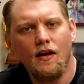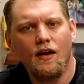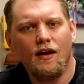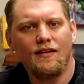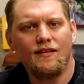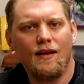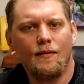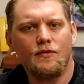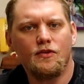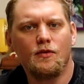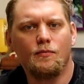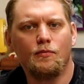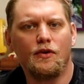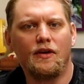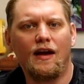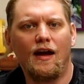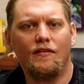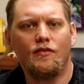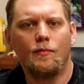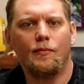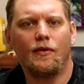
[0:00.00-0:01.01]
attempts to
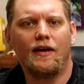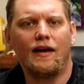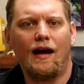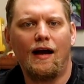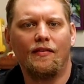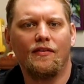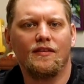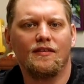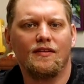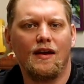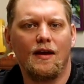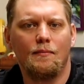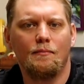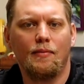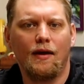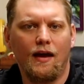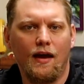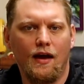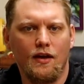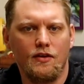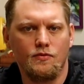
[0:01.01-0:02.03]
bring everybody on the same
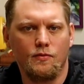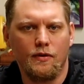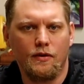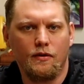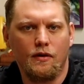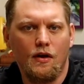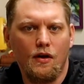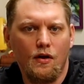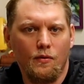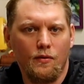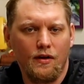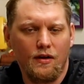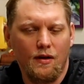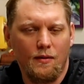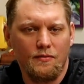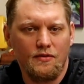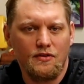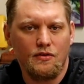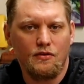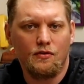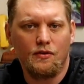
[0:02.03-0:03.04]
page when it
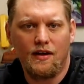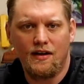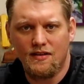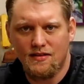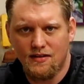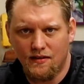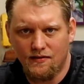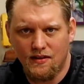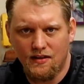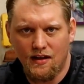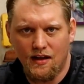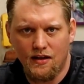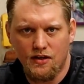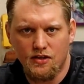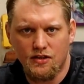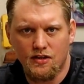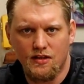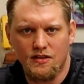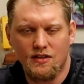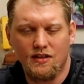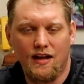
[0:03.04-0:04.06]
comes to creating safety data sheets,